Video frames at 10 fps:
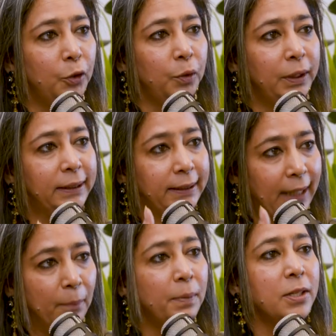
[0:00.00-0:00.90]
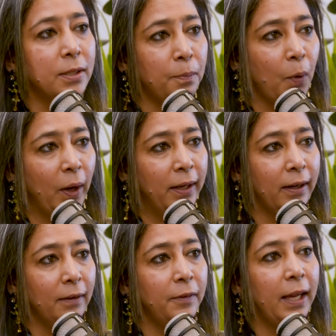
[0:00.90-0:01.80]
to establish the point
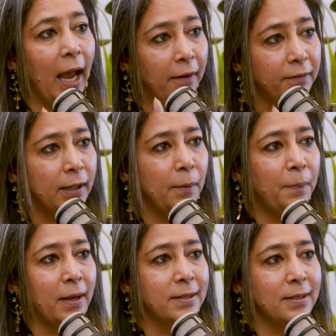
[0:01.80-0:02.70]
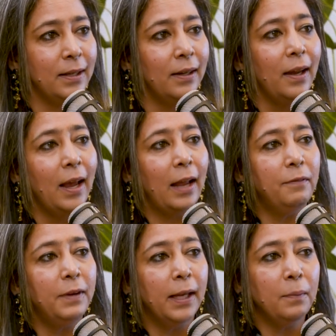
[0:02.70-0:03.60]
that we have the capacity and
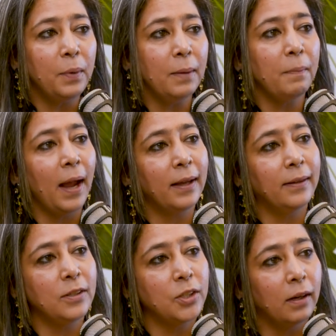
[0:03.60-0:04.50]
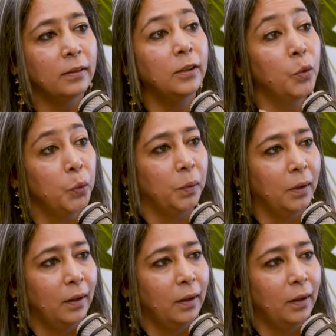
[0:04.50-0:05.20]
we can bring back that Jagat Guru,